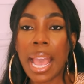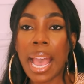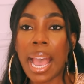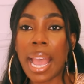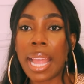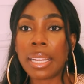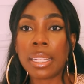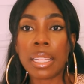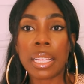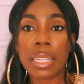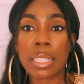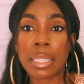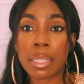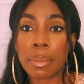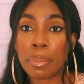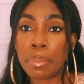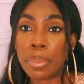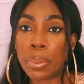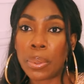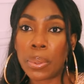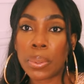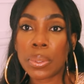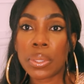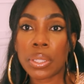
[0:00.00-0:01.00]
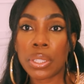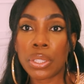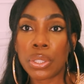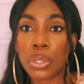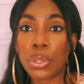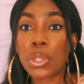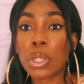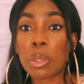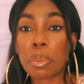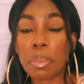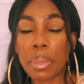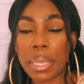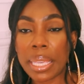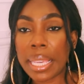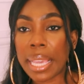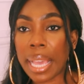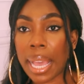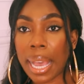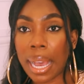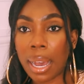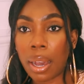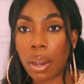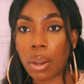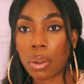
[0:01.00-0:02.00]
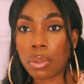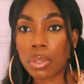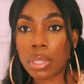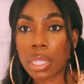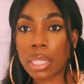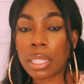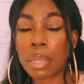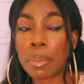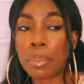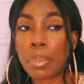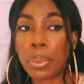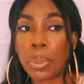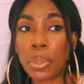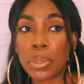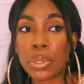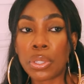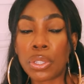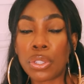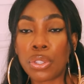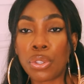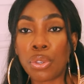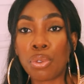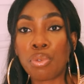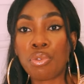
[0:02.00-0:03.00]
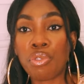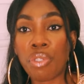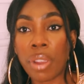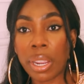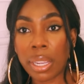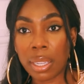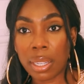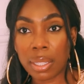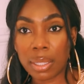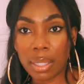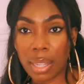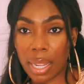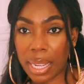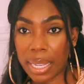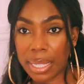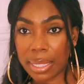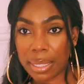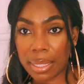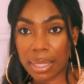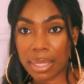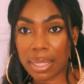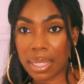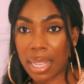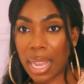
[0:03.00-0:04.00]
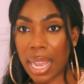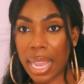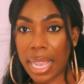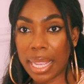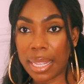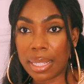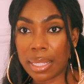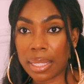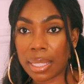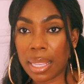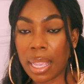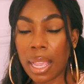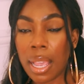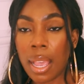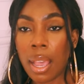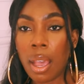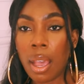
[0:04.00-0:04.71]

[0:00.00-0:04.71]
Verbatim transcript: And it's important you speak out, it's important you recognize the signs